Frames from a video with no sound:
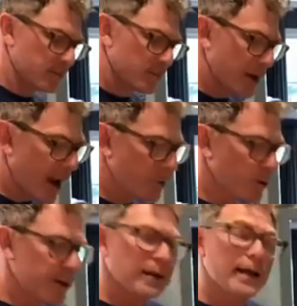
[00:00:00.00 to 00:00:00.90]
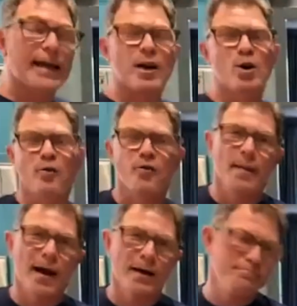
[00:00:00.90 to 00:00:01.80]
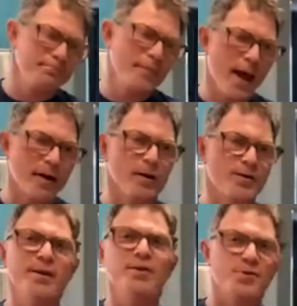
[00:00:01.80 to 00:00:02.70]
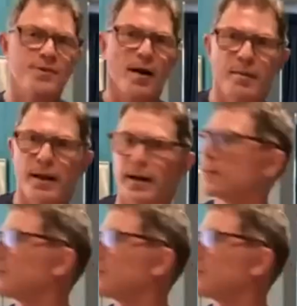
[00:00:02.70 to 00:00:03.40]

And we're going to let that cook for about, I don't know, 6 or 7 minutes.